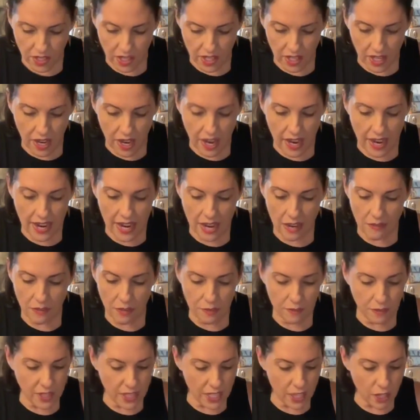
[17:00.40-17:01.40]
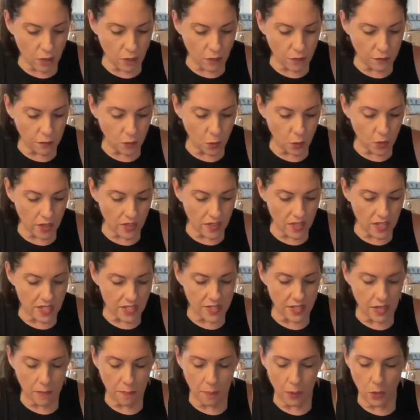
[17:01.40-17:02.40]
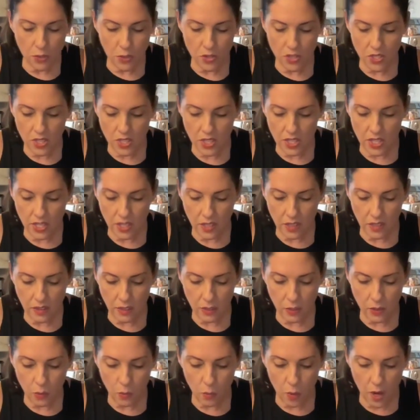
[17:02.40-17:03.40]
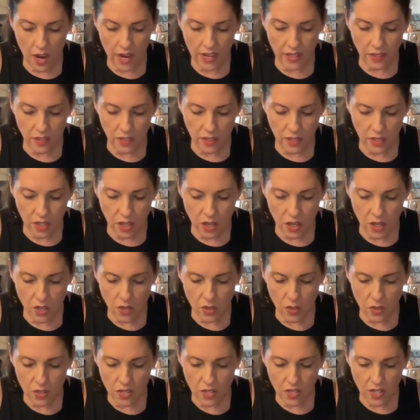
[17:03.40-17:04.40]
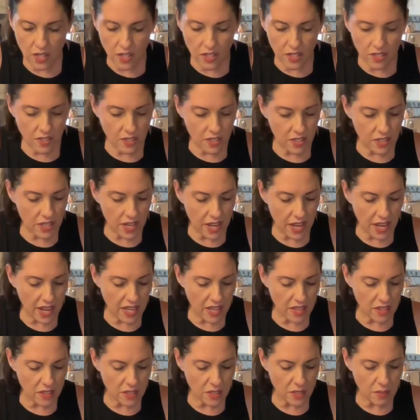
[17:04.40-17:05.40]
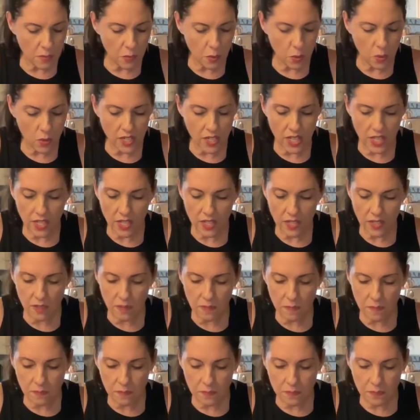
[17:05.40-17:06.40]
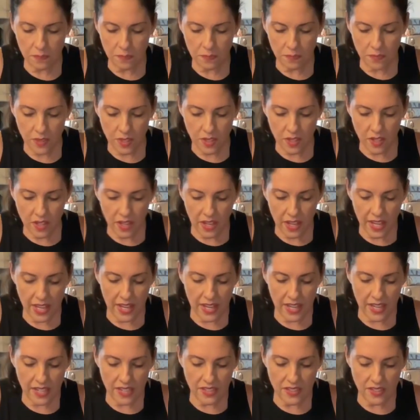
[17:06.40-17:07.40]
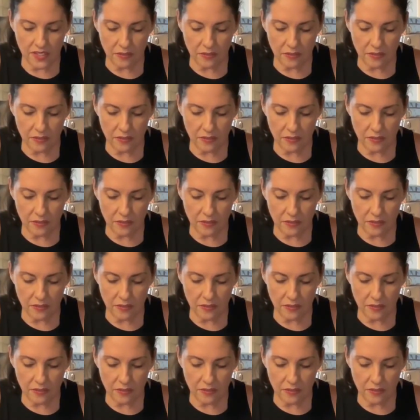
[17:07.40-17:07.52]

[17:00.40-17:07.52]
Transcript: I have a video for this. I posted it a little while ago this morning, and